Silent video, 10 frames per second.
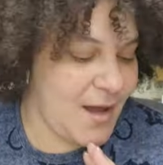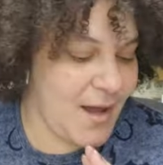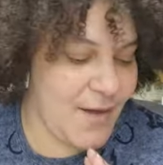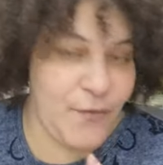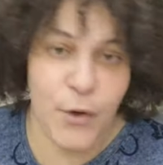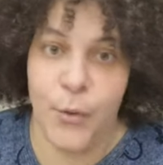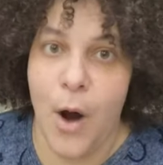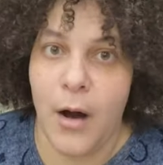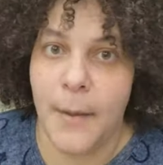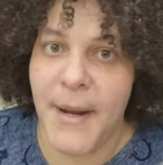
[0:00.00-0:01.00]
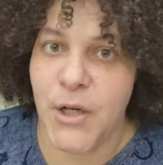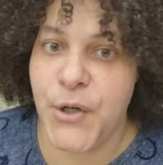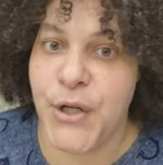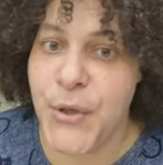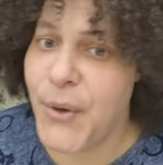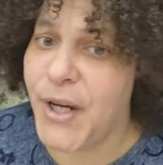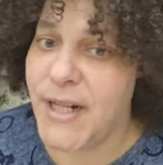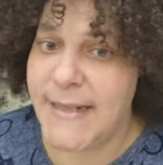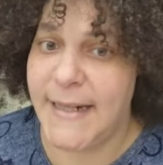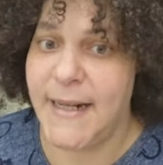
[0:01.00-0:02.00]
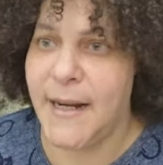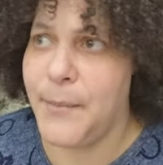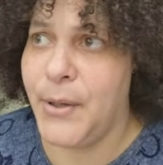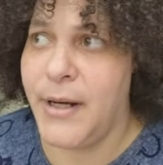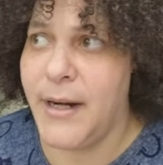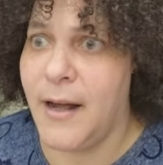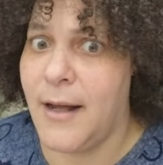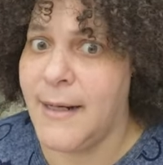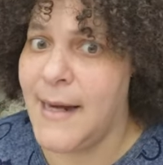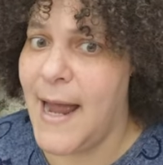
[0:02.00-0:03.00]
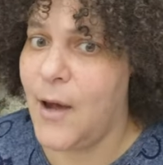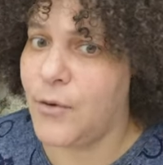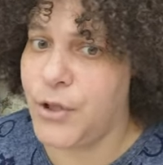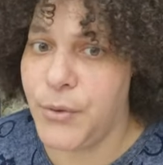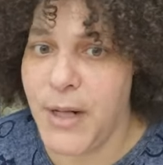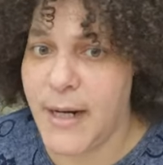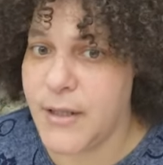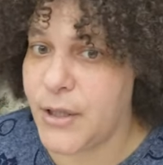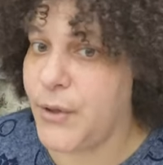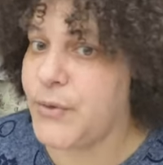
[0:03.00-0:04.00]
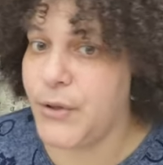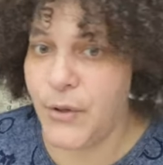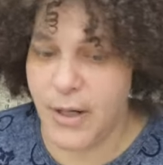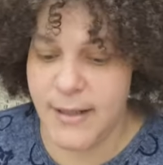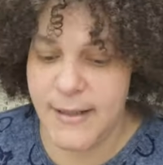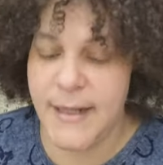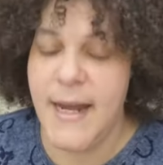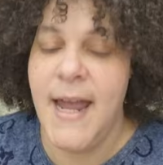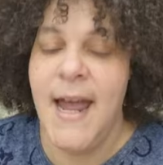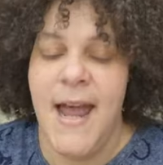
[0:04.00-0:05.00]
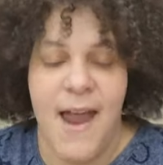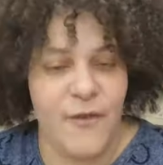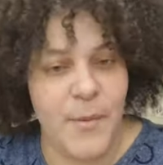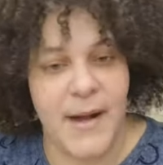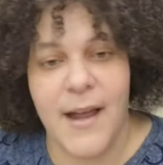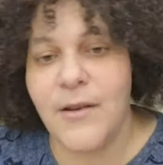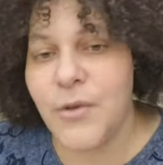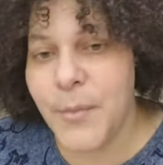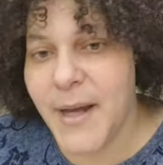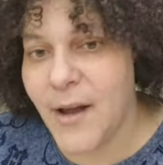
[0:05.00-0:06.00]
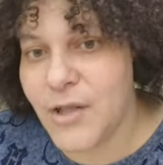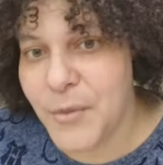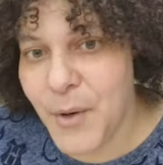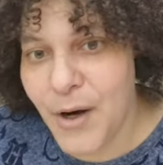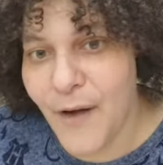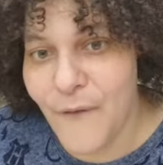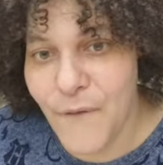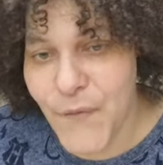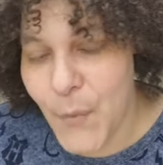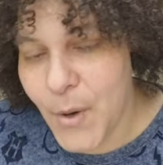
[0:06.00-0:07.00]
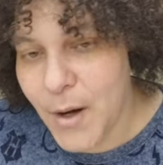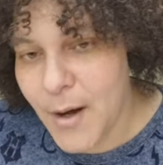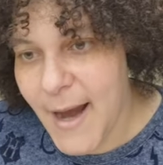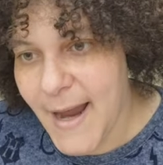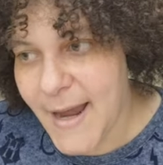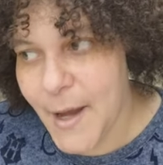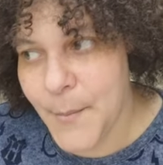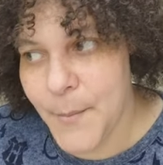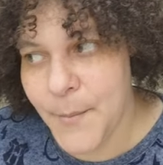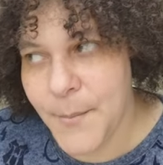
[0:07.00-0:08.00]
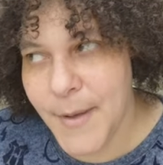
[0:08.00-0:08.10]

if you are on Patreon, you already can see it. I put it on out two days ago so you can see Everybody else will be out tomorrow at 4 a.m.